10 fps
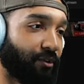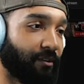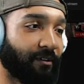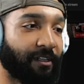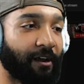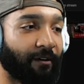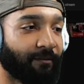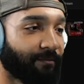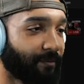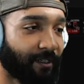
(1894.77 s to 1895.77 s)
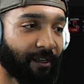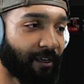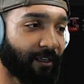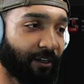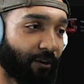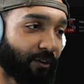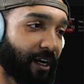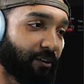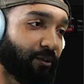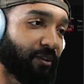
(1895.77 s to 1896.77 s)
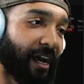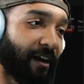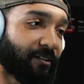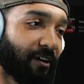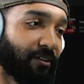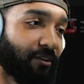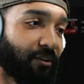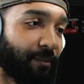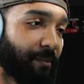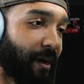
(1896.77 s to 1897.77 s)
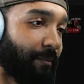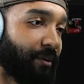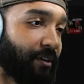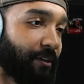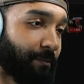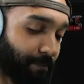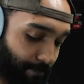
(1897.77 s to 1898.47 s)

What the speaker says: you know, you don't gotta do tags on YouTube in my opinion.